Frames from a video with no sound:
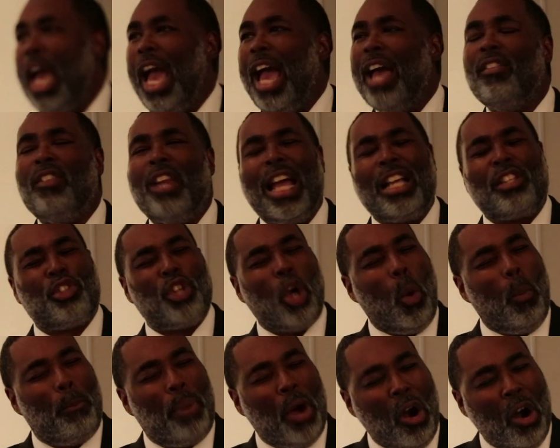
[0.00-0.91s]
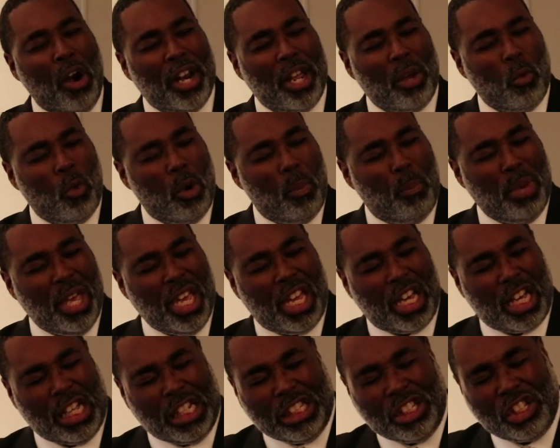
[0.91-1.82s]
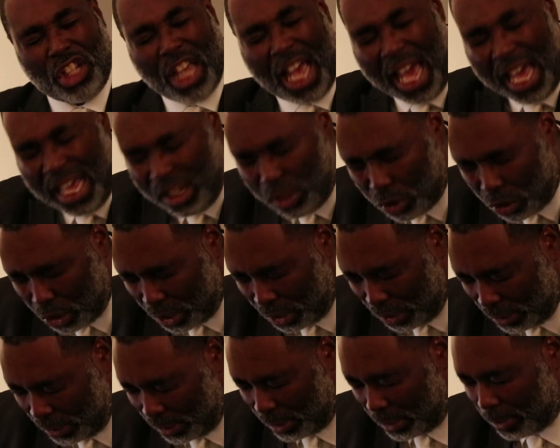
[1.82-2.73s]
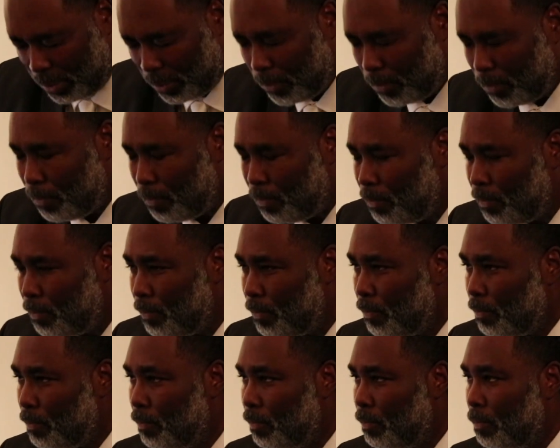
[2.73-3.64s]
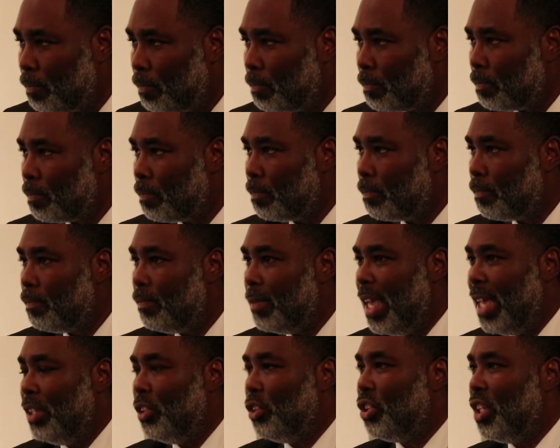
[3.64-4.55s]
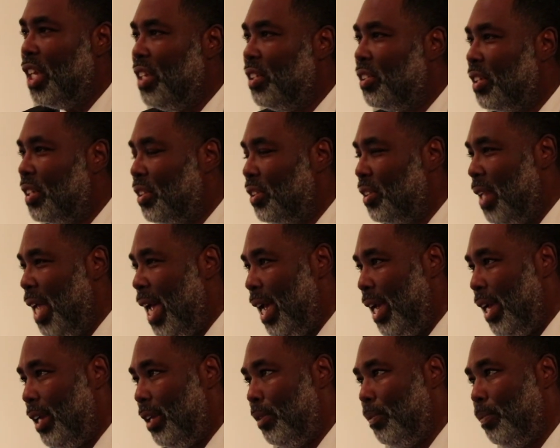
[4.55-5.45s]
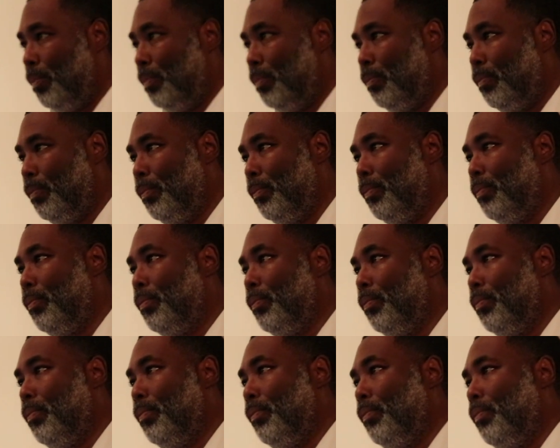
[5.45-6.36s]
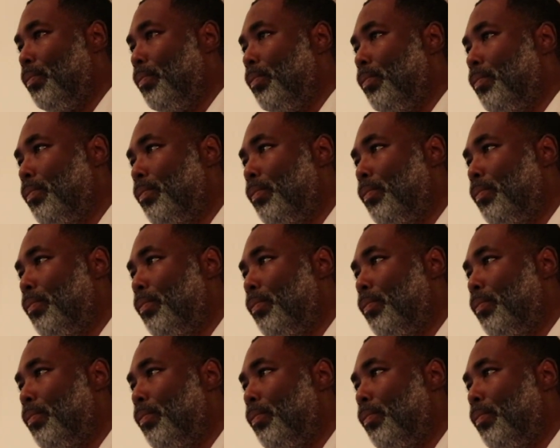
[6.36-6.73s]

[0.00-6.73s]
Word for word: and that your burning will be contagious. Yes. Jesus. In Jesus' name. Amen.